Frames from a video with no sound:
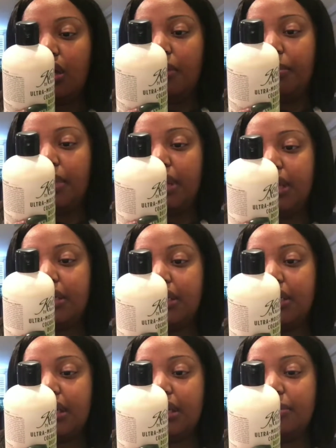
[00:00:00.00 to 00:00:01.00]
Apply to
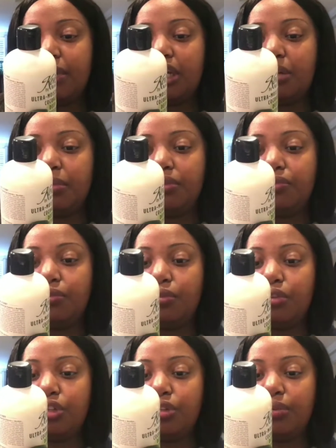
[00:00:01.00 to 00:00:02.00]
damp hair
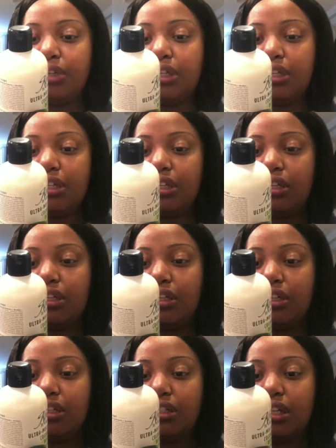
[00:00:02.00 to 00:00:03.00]
before you
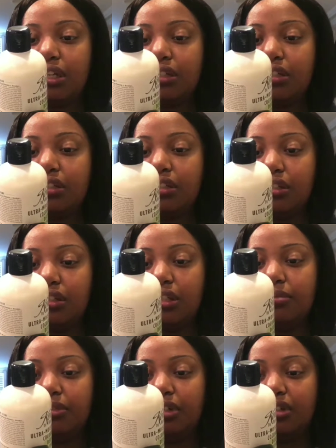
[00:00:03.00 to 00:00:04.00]
intense
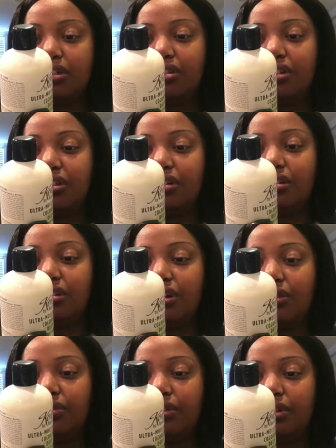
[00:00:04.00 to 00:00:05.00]
deep conditioning.
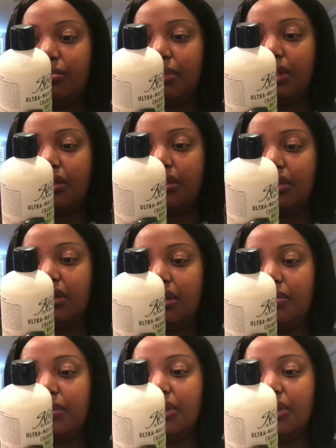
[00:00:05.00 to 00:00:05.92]
Cover your plastic.